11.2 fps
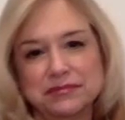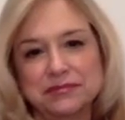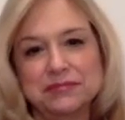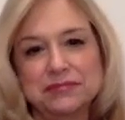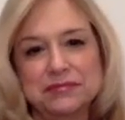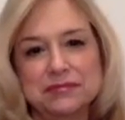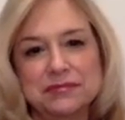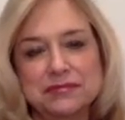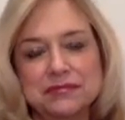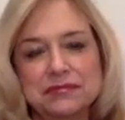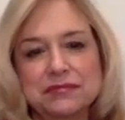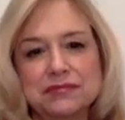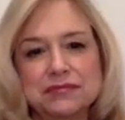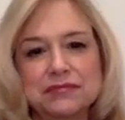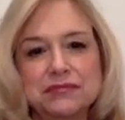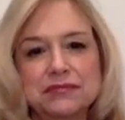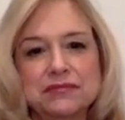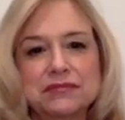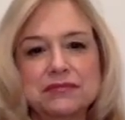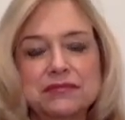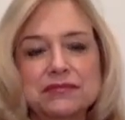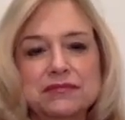
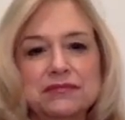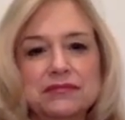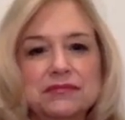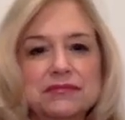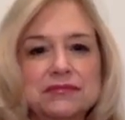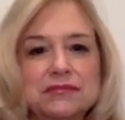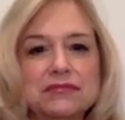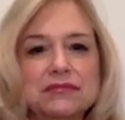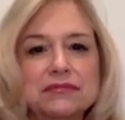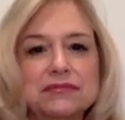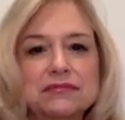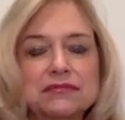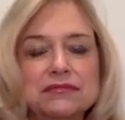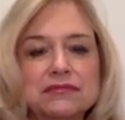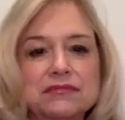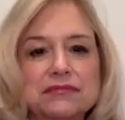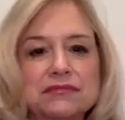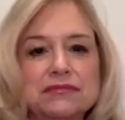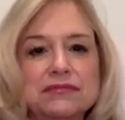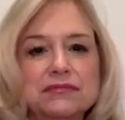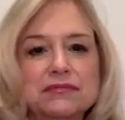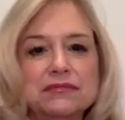
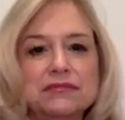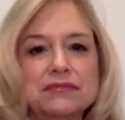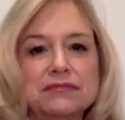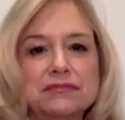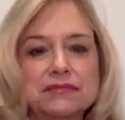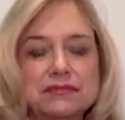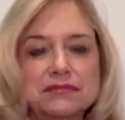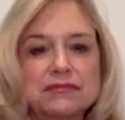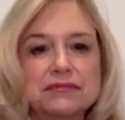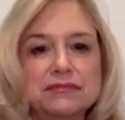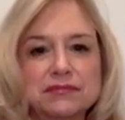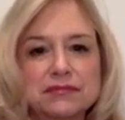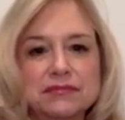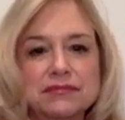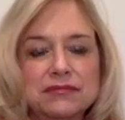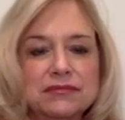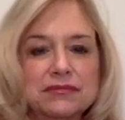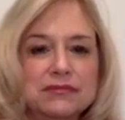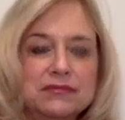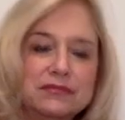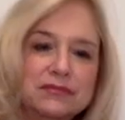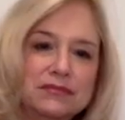
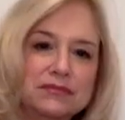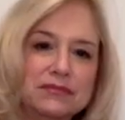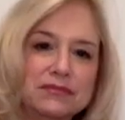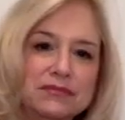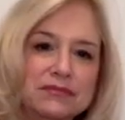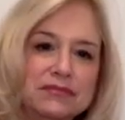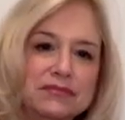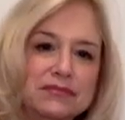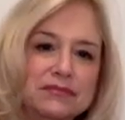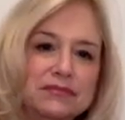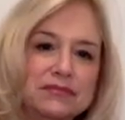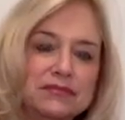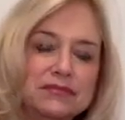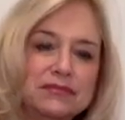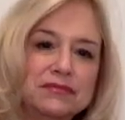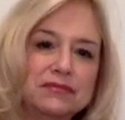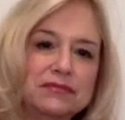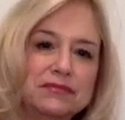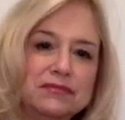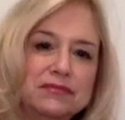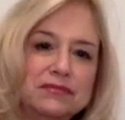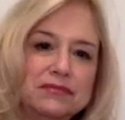
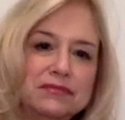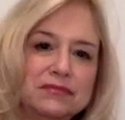This person isn't speaking.